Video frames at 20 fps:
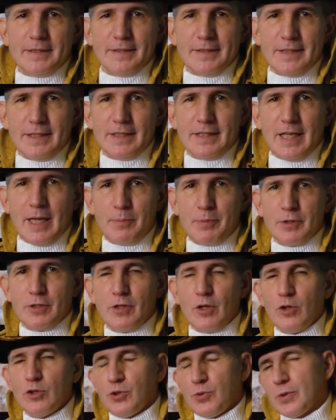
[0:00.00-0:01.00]
these
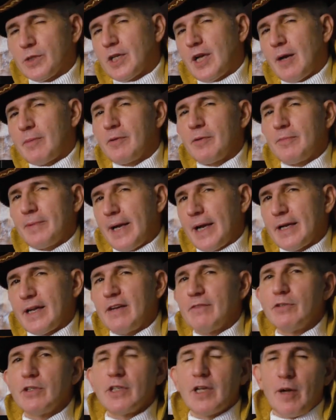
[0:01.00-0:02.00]
episodes would come about
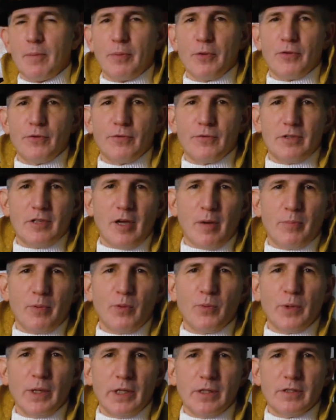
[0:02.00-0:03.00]
every couple
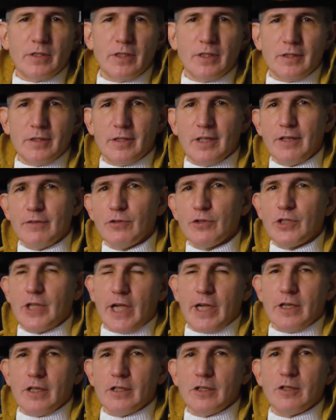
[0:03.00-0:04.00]
weeks, give or
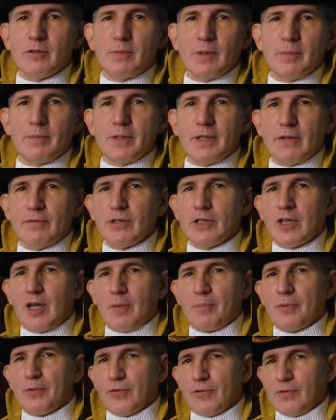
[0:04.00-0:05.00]
take a little bit, but every
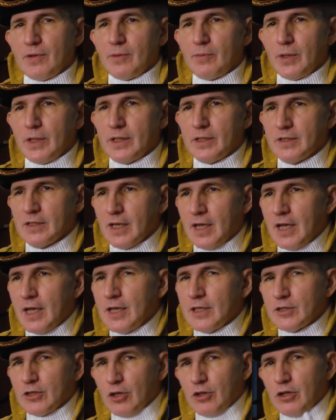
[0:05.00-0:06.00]
3 weeks.
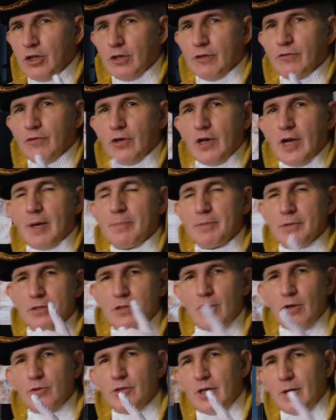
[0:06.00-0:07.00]
So look for
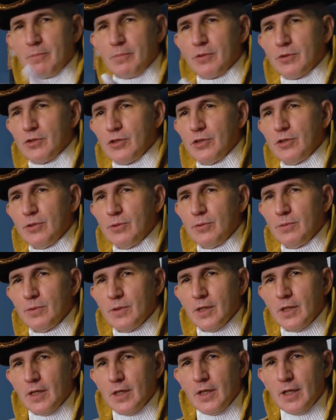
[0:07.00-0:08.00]
episode number 2
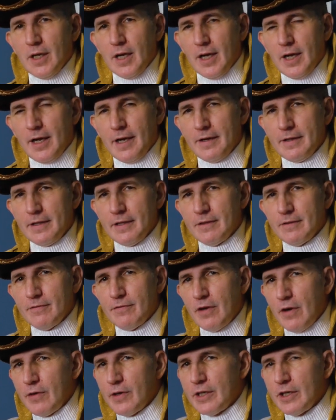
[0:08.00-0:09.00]
in the
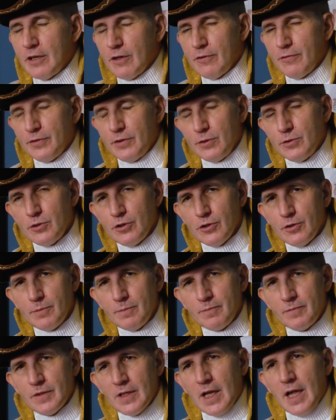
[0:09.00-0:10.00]
very near future,
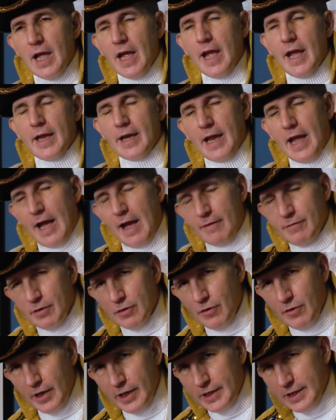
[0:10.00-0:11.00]
and have a
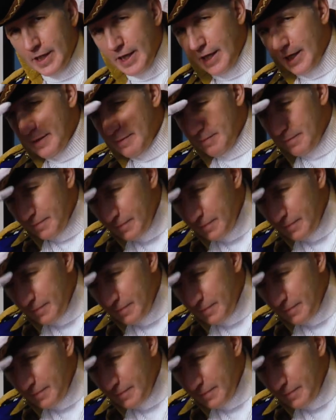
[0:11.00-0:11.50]
great day.